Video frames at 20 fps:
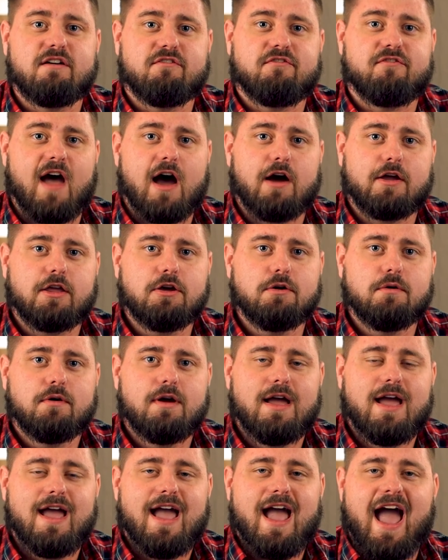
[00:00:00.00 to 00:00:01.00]
of value,
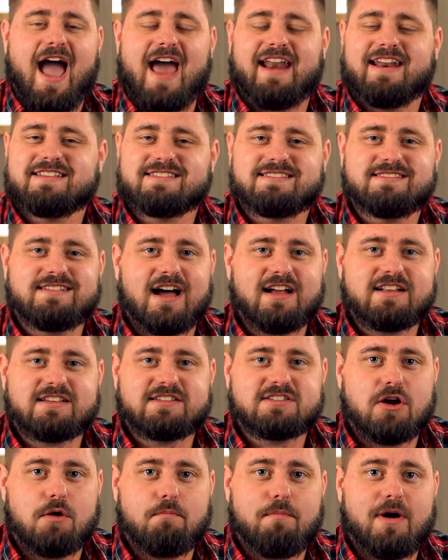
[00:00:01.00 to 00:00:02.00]
and it's not
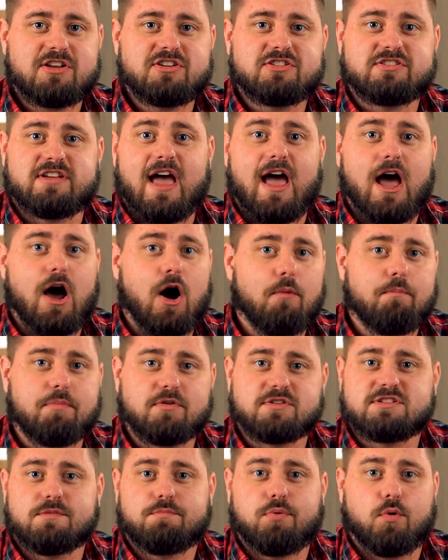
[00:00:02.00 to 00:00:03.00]
so much to help
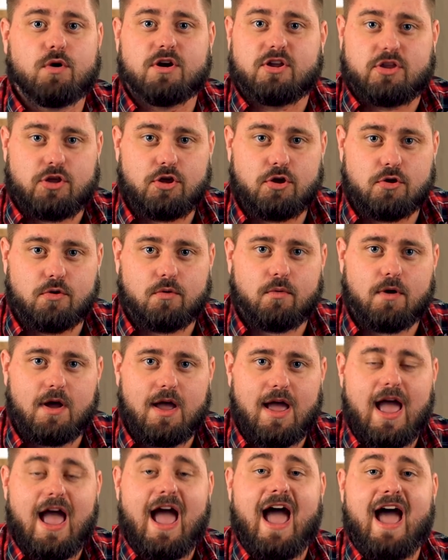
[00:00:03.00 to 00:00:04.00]
or support you
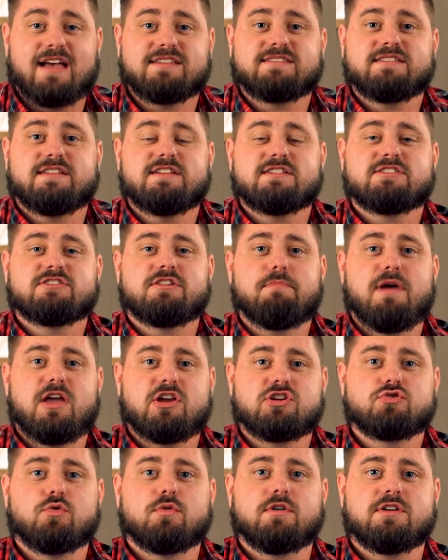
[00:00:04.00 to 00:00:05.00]
as it is to
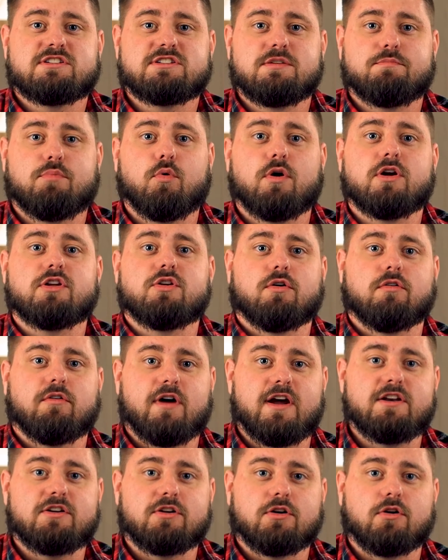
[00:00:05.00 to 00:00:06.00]
make sure and support your
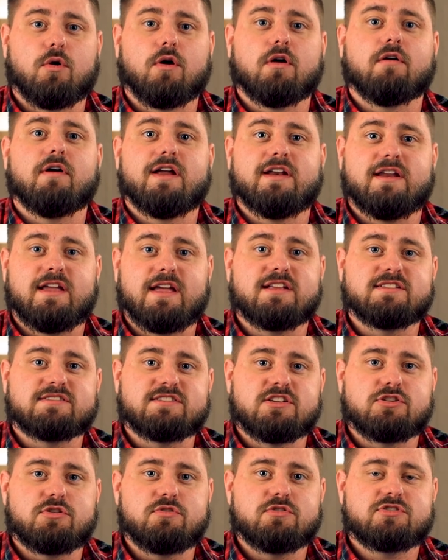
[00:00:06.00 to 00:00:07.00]
lender or lending
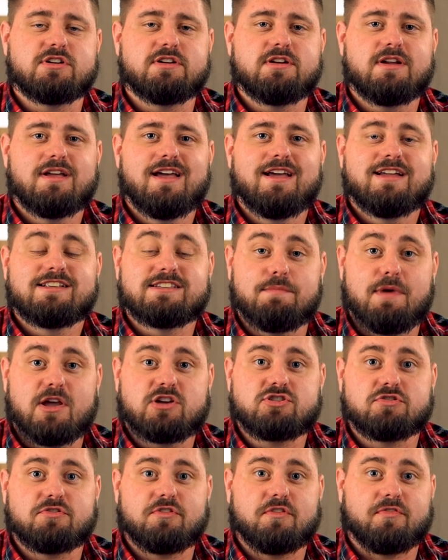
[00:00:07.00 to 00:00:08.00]
institution to
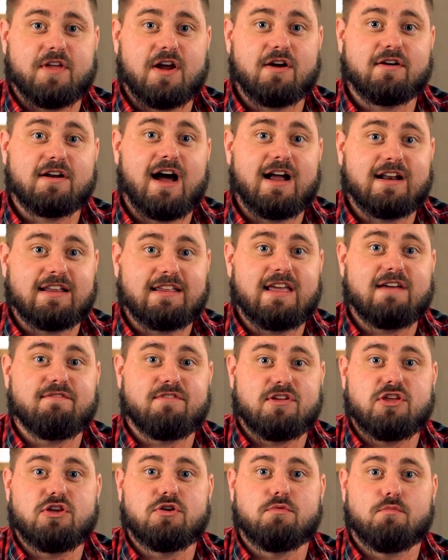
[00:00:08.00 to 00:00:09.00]
make sure that they're not
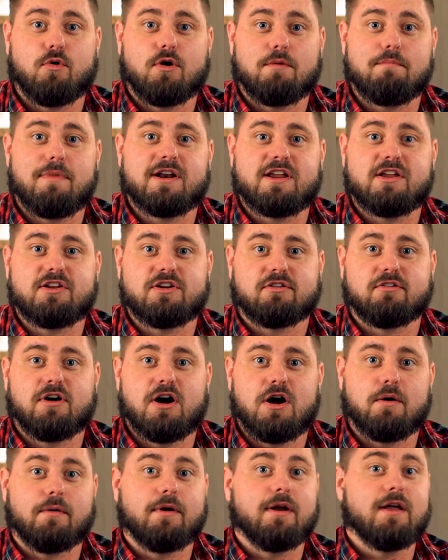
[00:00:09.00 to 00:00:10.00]
giving you more money in your
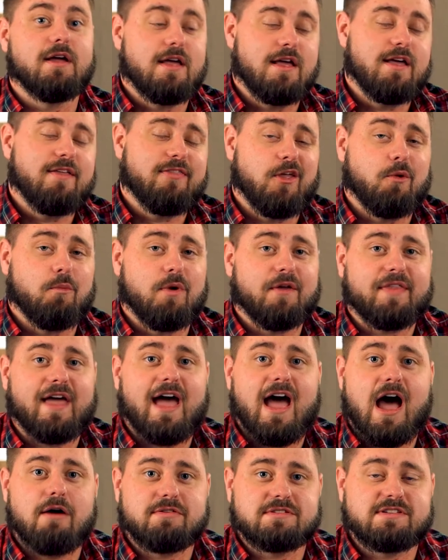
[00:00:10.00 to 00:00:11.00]
loan than what the
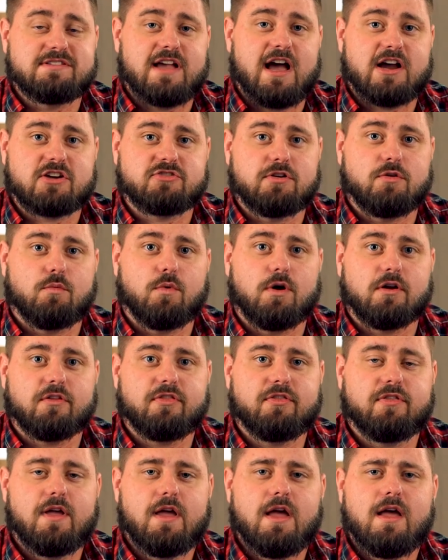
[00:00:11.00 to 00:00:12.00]
house is actually
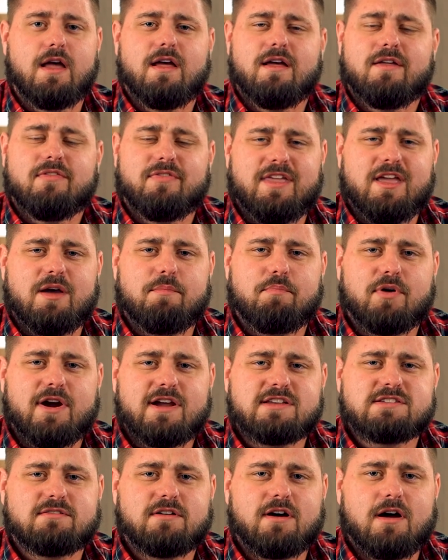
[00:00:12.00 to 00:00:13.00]
worth. The
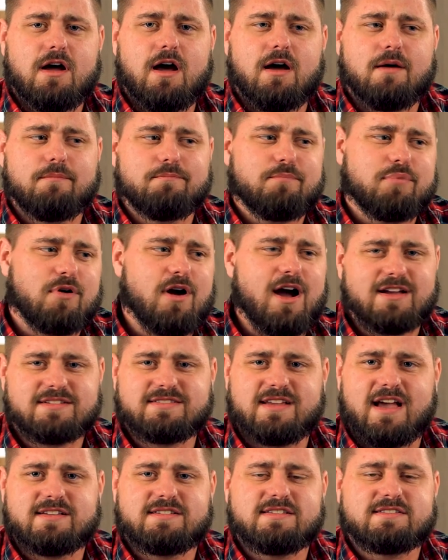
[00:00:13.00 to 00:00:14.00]
appraisal
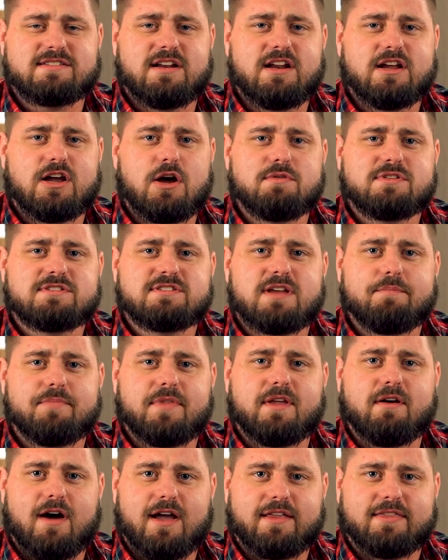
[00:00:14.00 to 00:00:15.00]
process is going to go
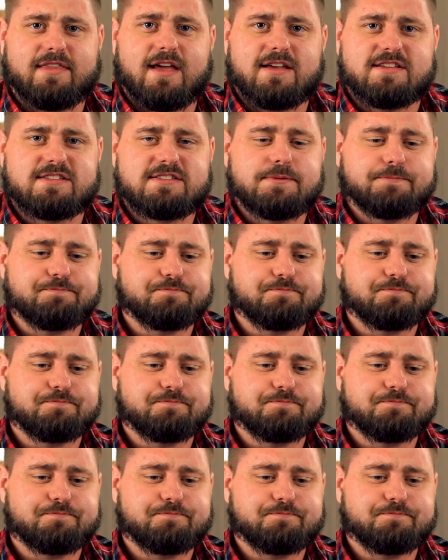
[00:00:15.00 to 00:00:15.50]
something like this.